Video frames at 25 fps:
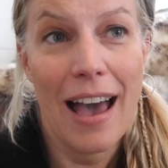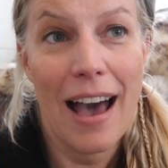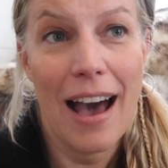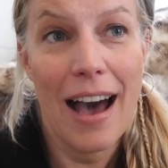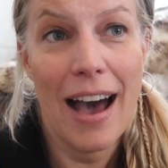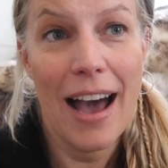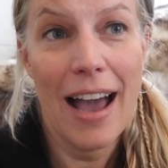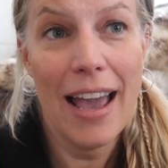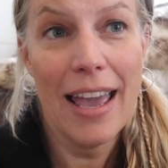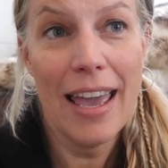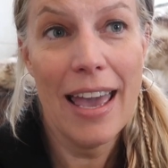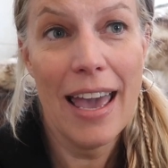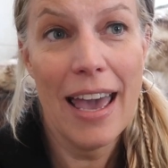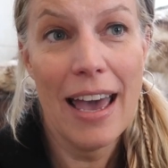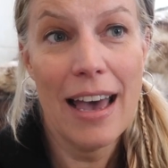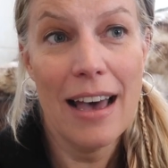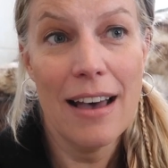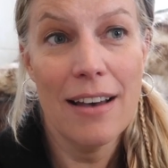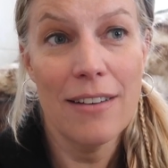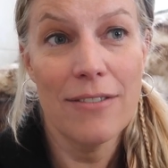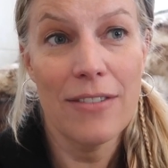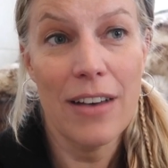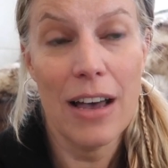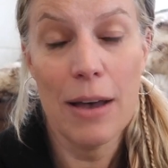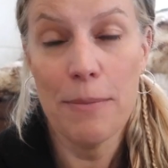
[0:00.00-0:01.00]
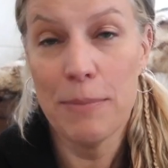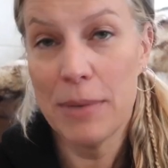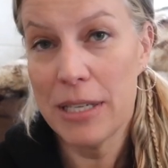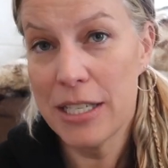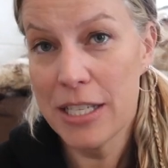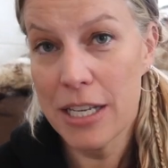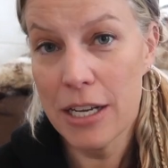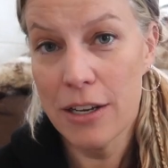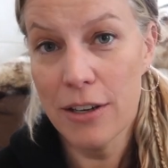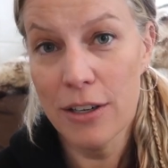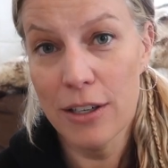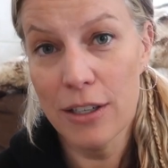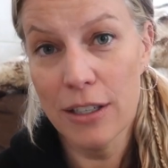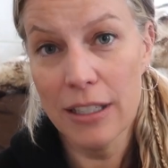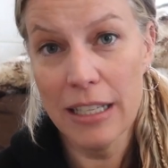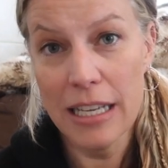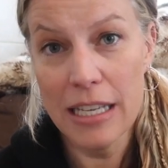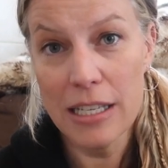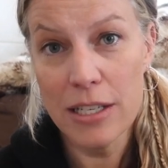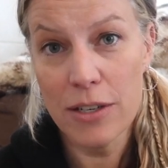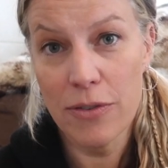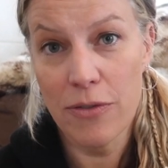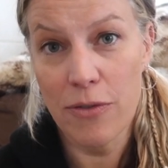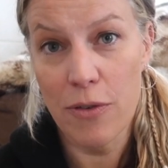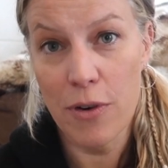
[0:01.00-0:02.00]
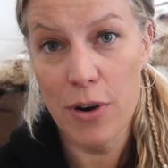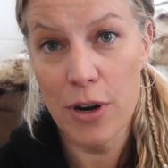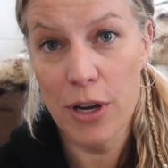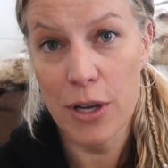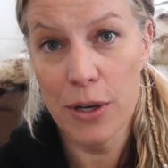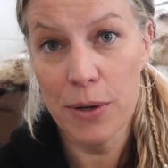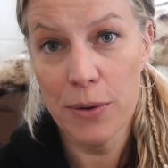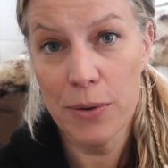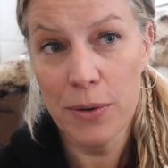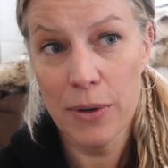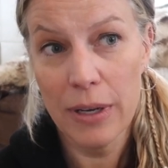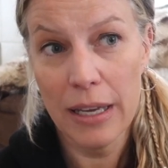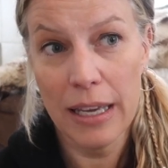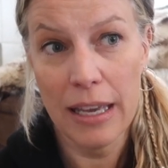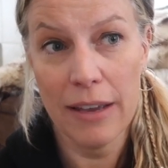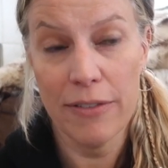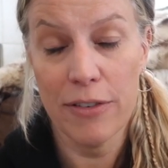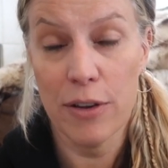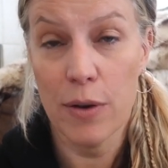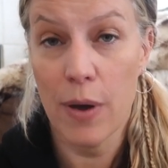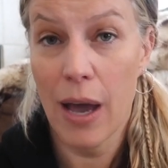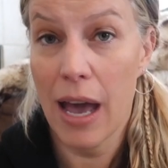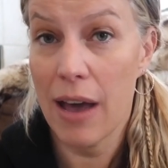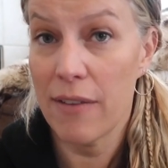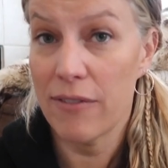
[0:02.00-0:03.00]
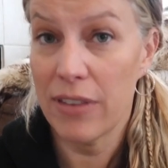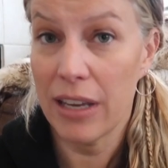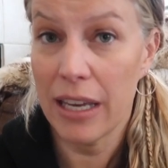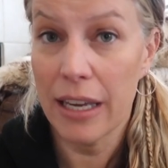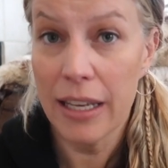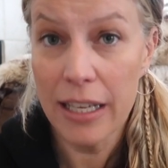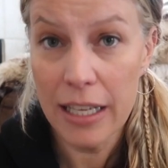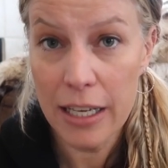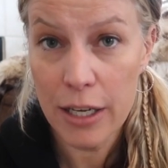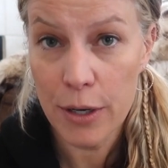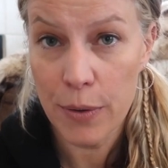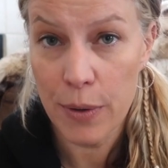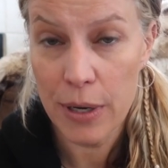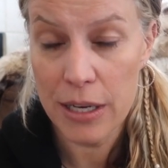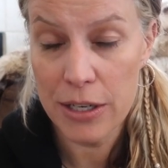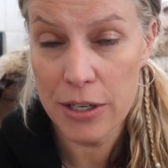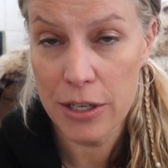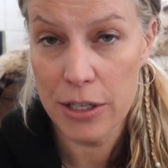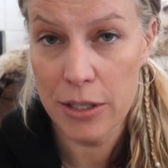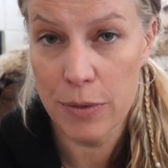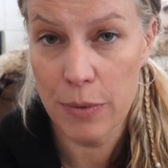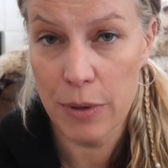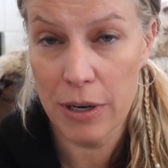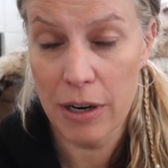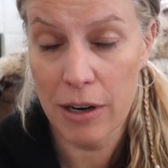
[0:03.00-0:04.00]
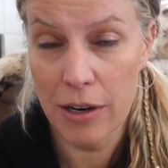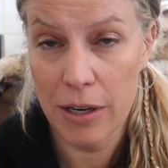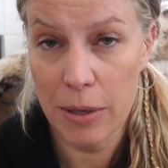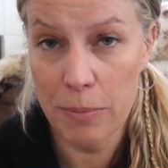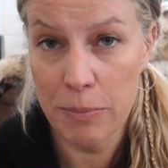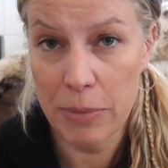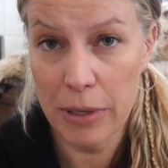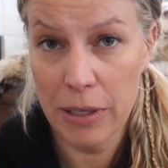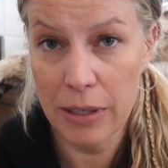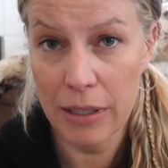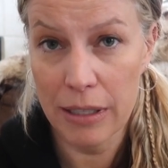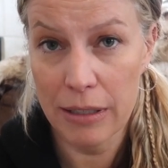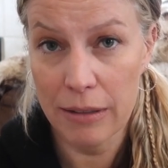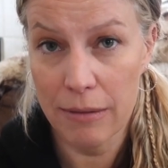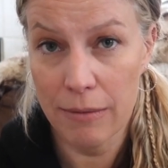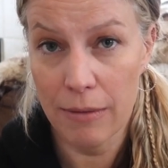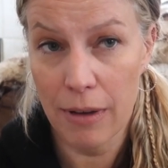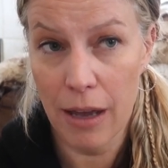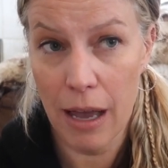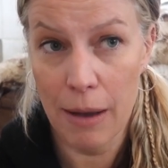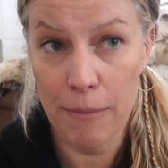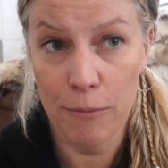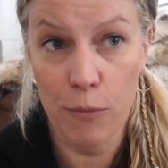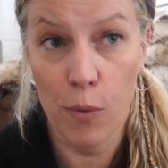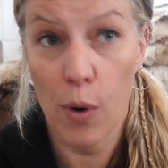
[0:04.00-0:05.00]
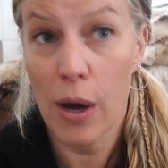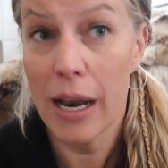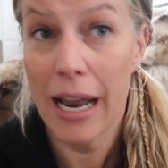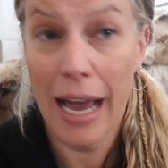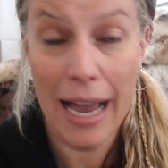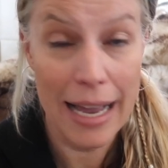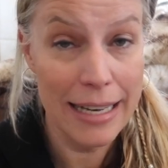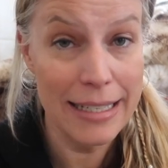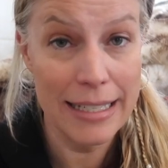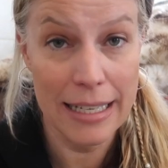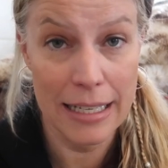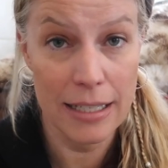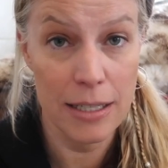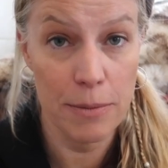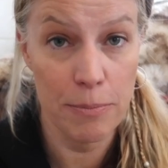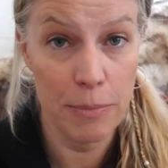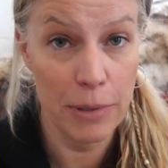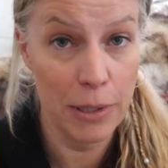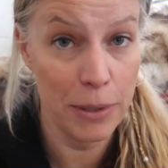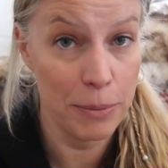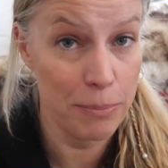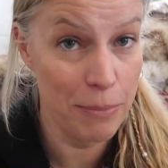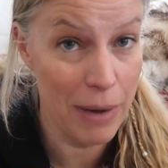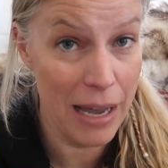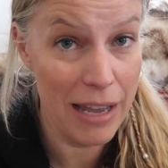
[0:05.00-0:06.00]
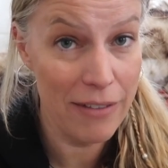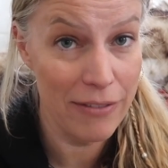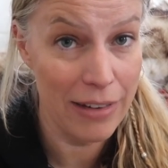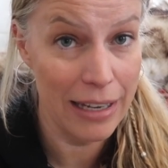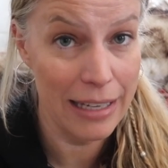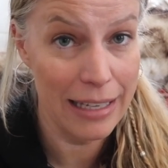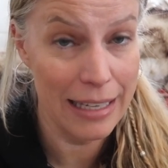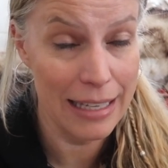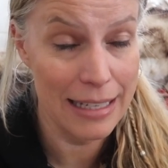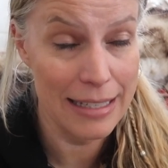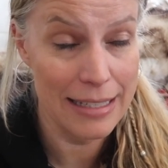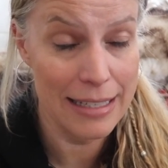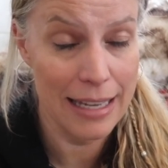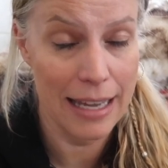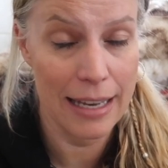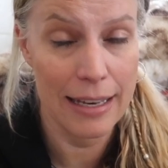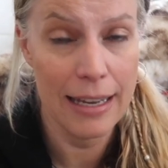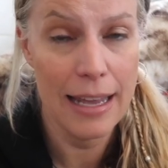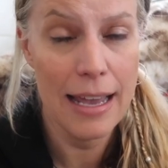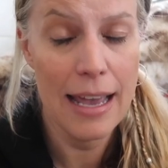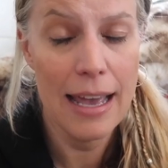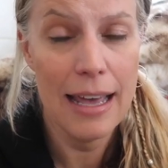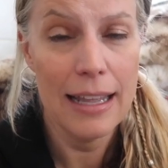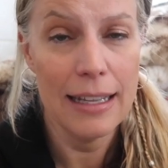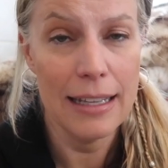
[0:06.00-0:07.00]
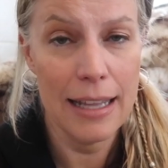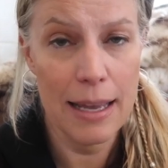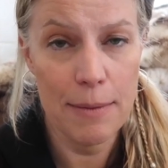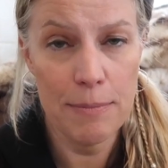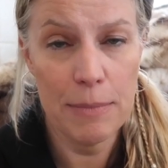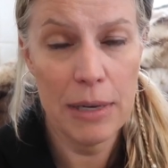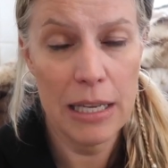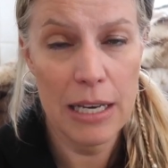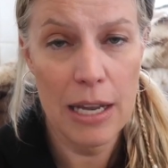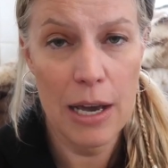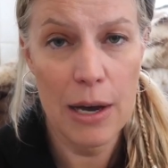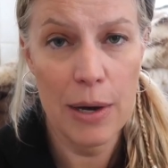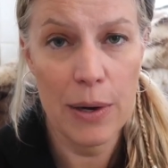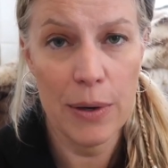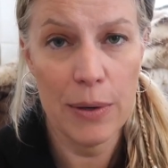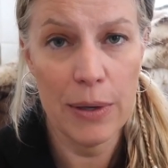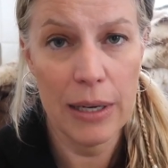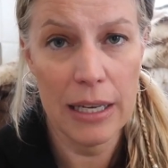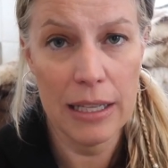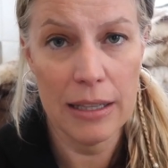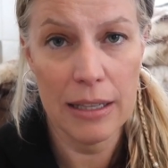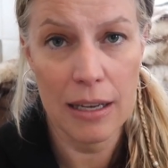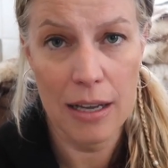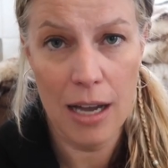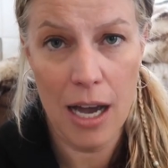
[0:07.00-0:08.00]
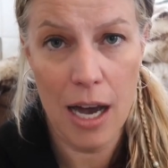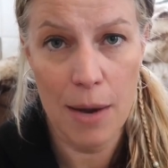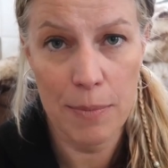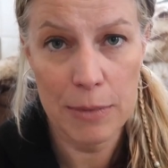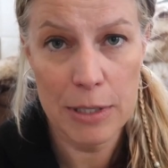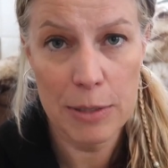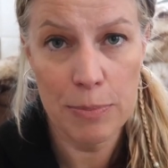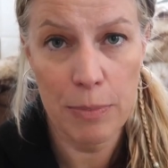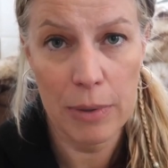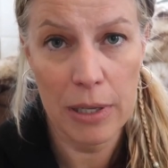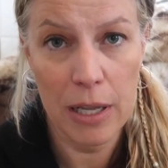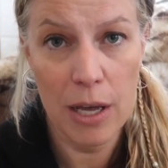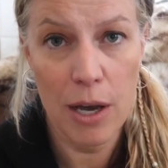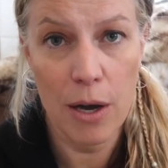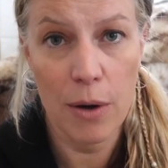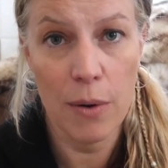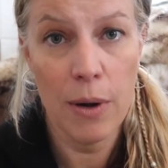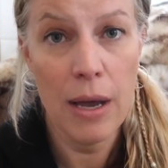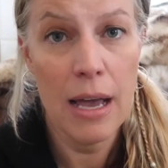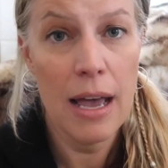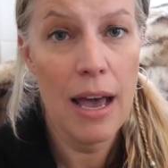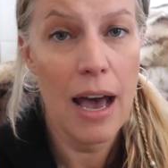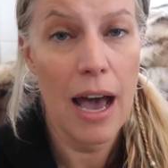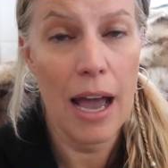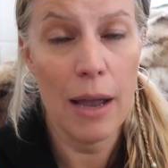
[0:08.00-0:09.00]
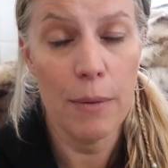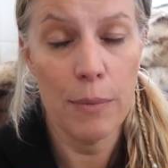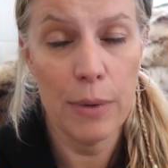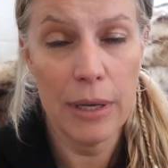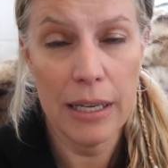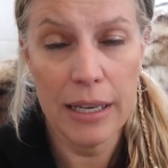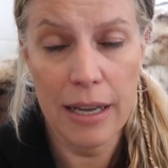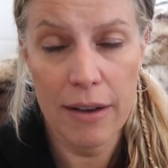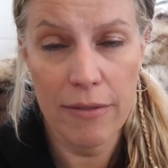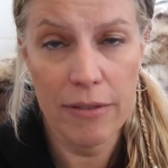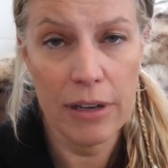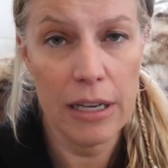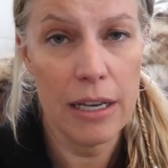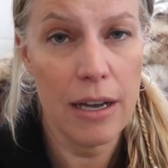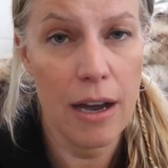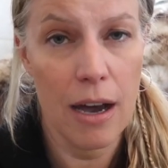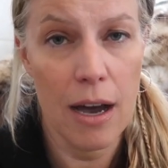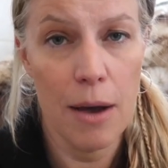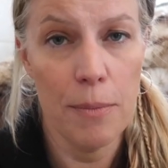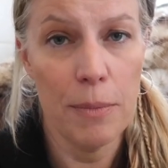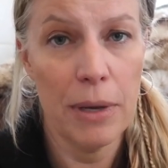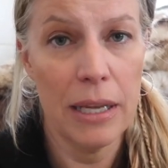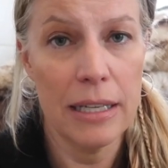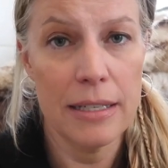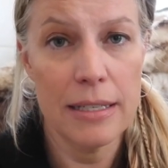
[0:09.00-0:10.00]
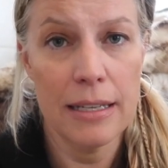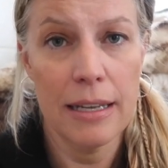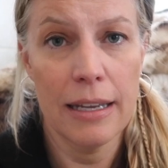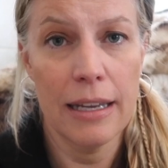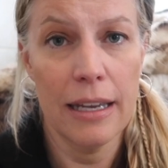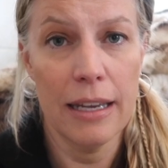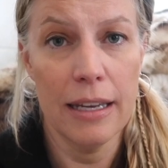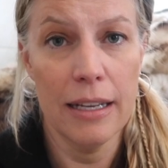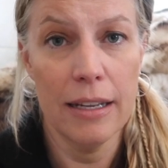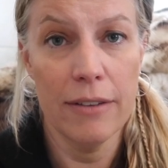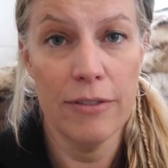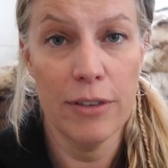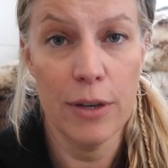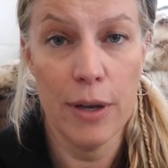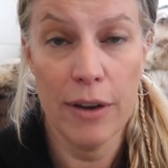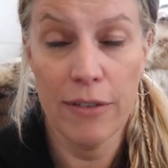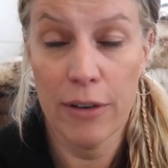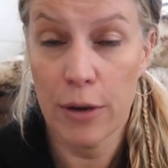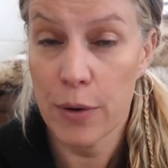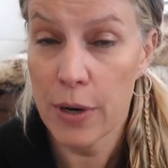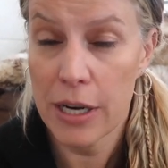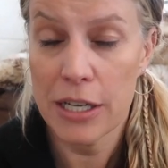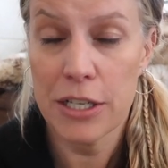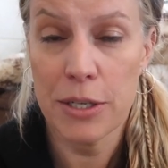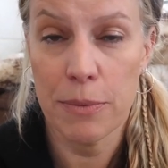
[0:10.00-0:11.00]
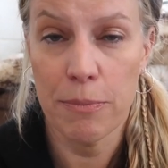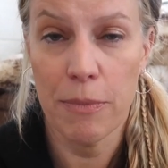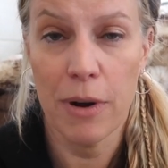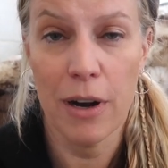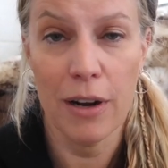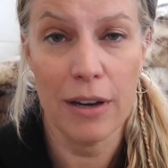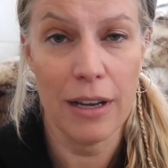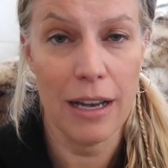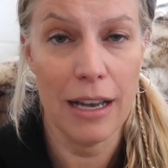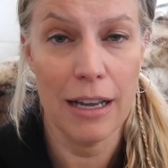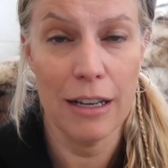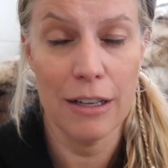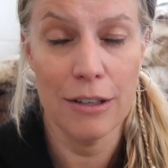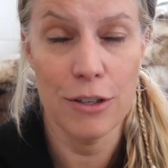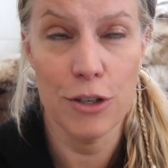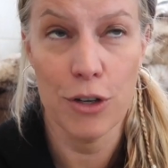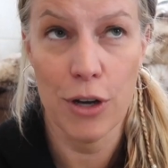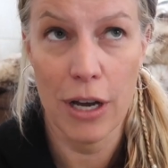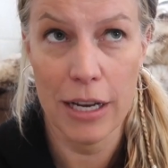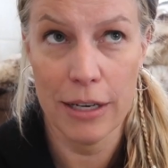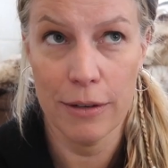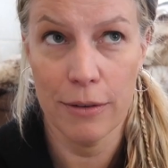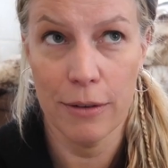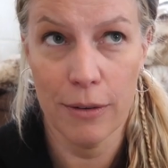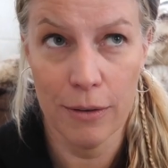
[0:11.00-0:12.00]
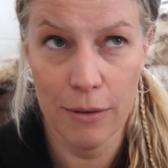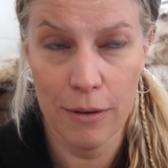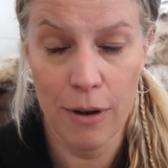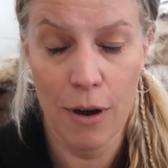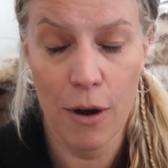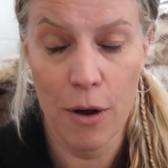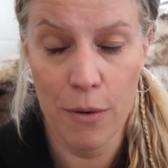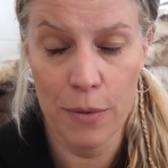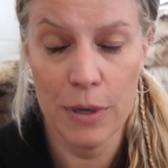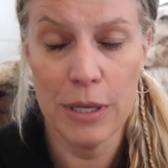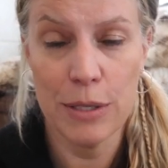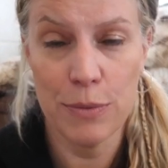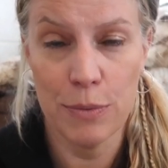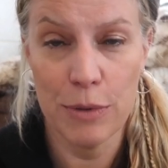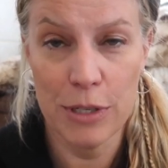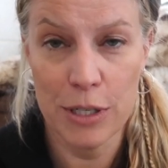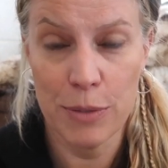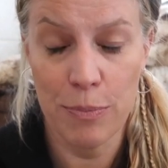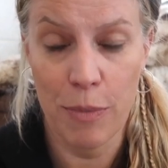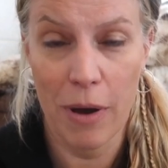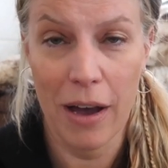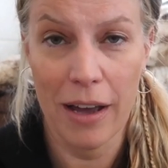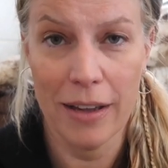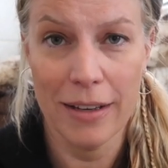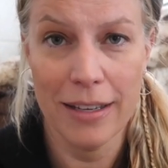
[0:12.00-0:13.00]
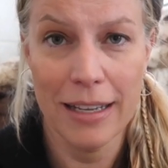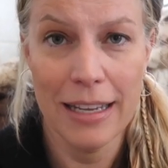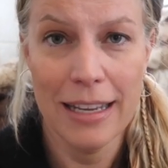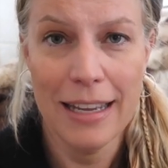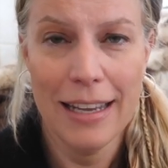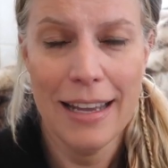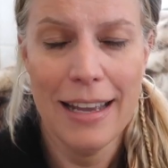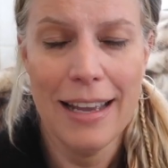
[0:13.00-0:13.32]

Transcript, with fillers: I have a material list for you. If you have any questions regarding building uh, what I did to build my Viking tent, let me know in the comments below. I read every comment, and if you have a question mark, I try to always respond.